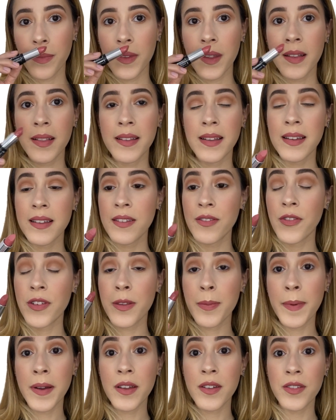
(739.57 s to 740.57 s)
This
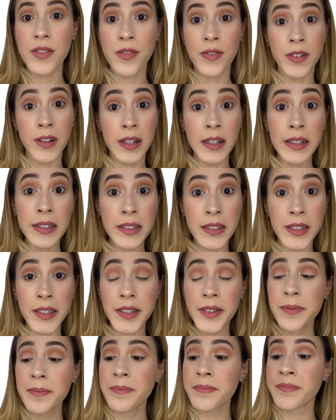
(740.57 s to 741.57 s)
smells really
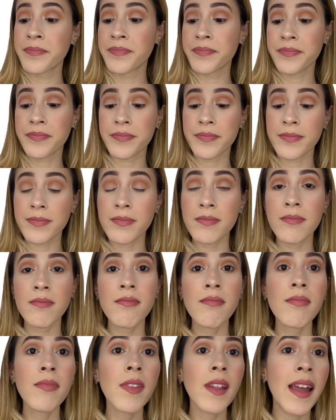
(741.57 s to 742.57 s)
good,
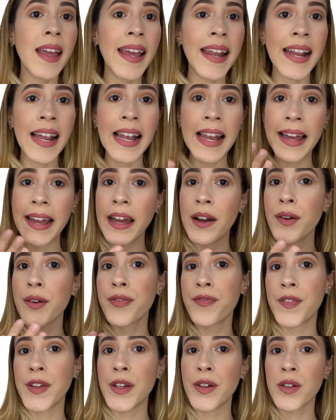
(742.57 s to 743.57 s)
and I like how it
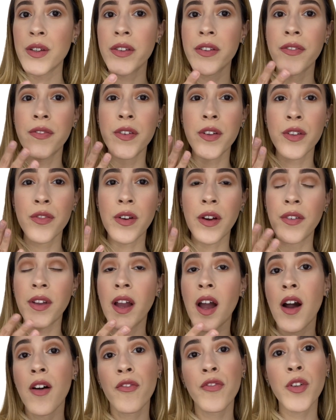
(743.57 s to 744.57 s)
feels. It feels very
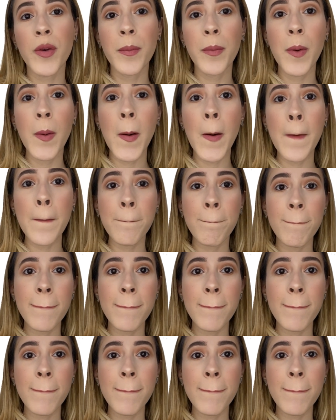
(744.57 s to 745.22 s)
comfortable,